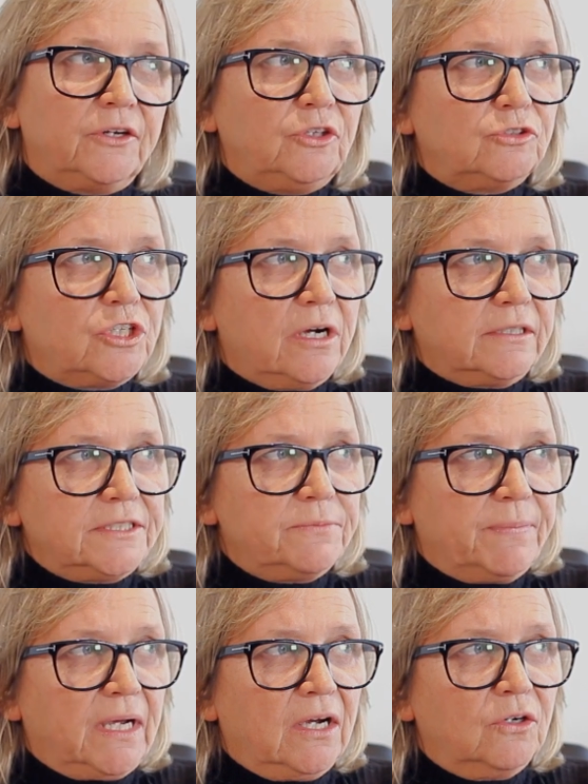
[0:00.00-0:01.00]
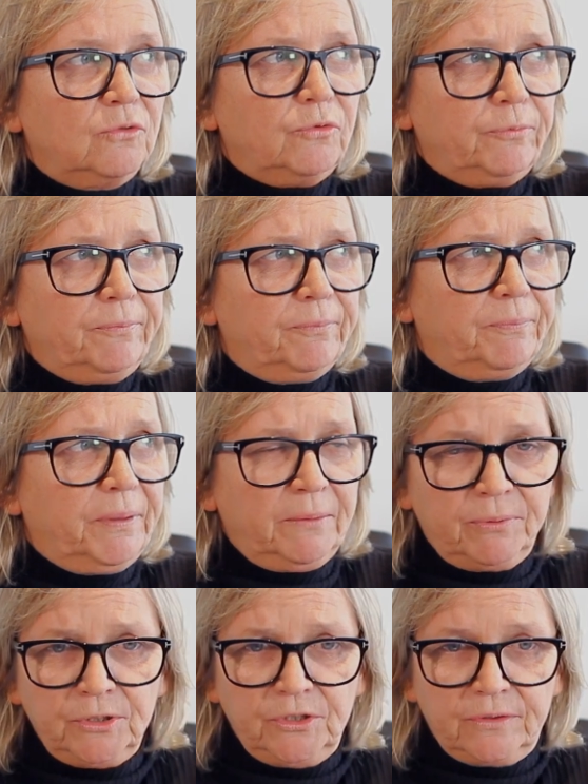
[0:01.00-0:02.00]
Now, you talked about
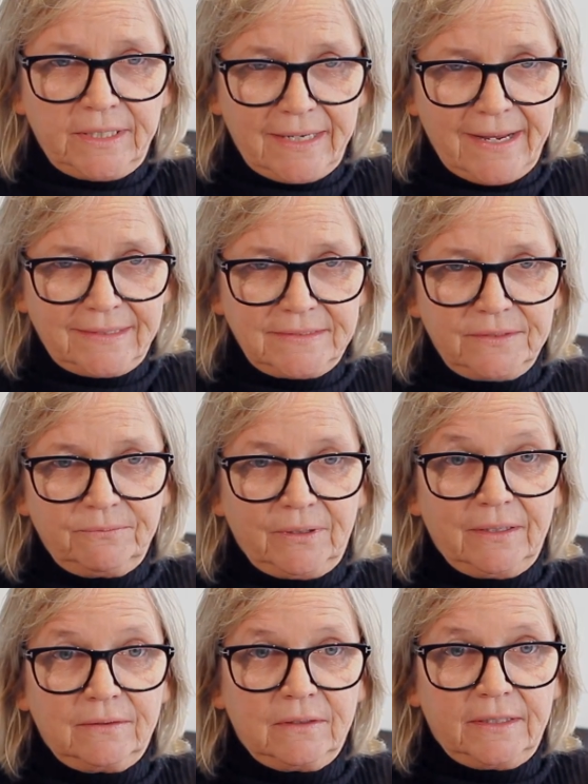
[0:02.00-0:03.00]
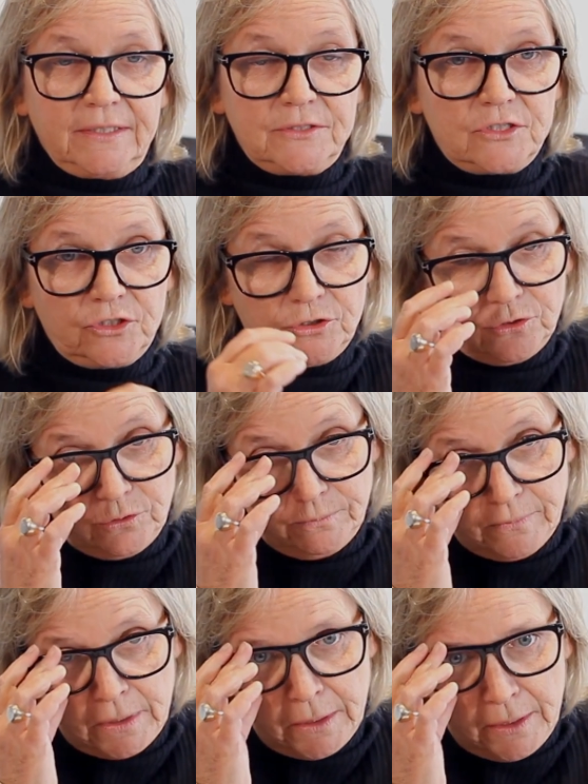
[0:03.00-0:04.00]
people you connected with. I
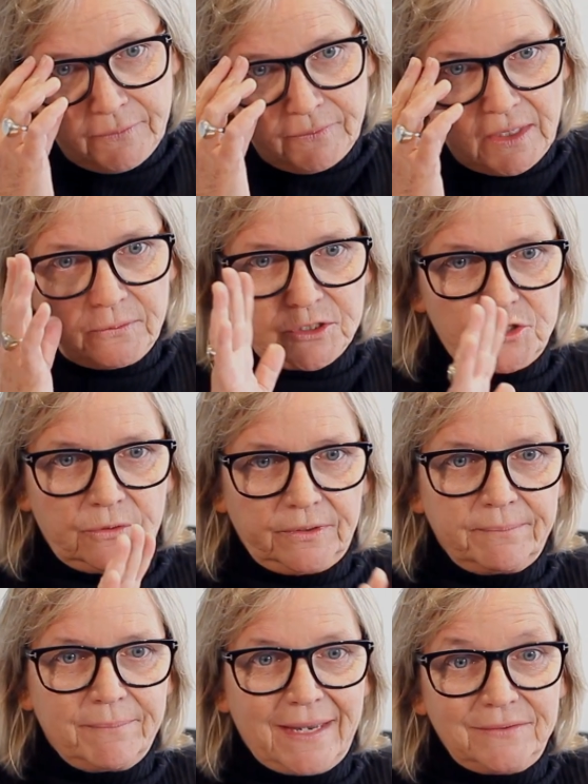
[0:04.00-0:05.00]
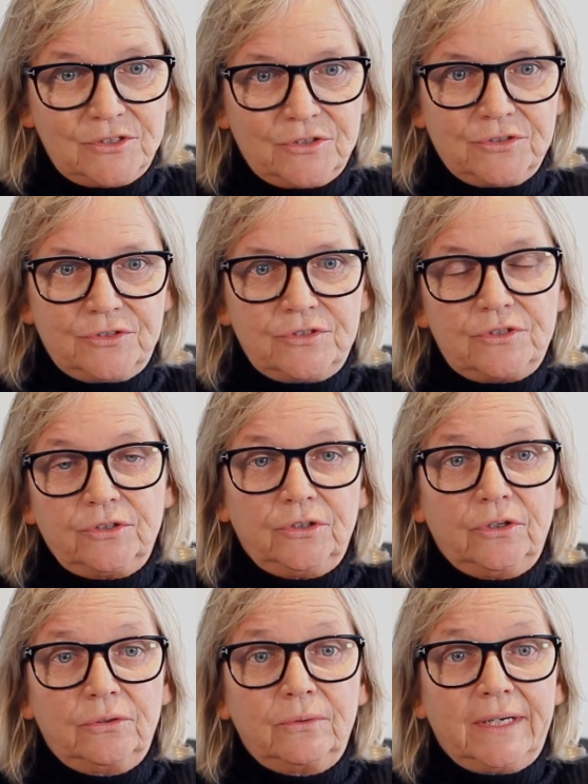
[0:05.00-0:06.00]
assume they were sort of mentors to
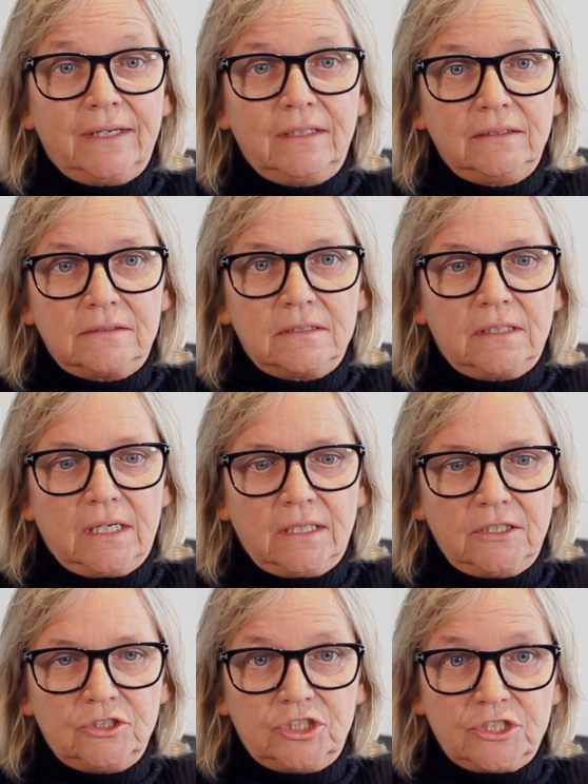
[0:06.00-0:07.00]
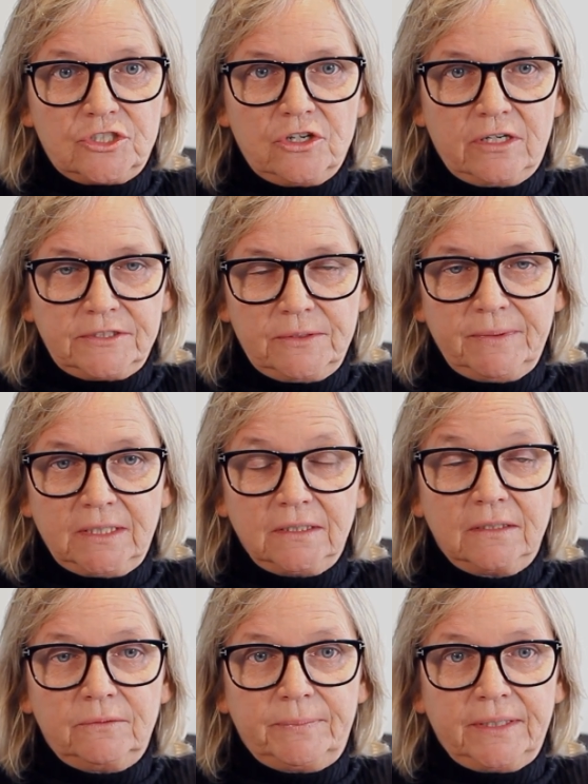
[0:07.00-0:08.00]
you. Can you just talk to me a
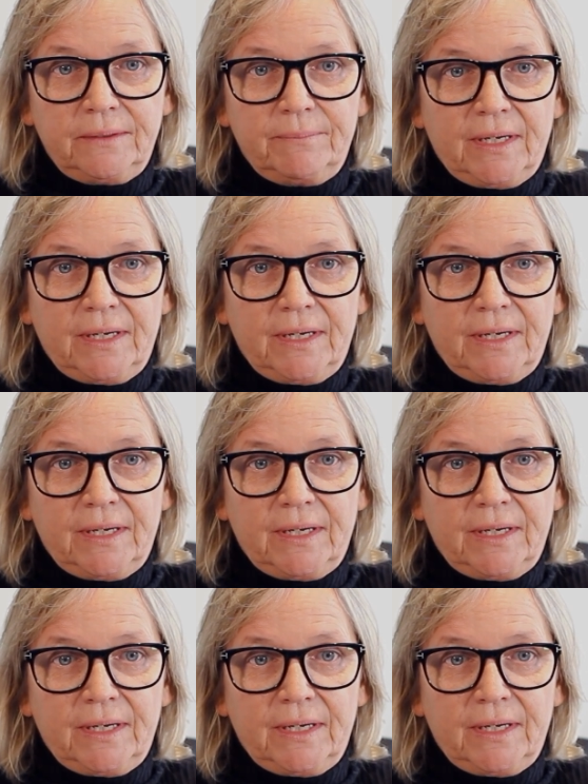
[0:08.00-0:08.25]
little bit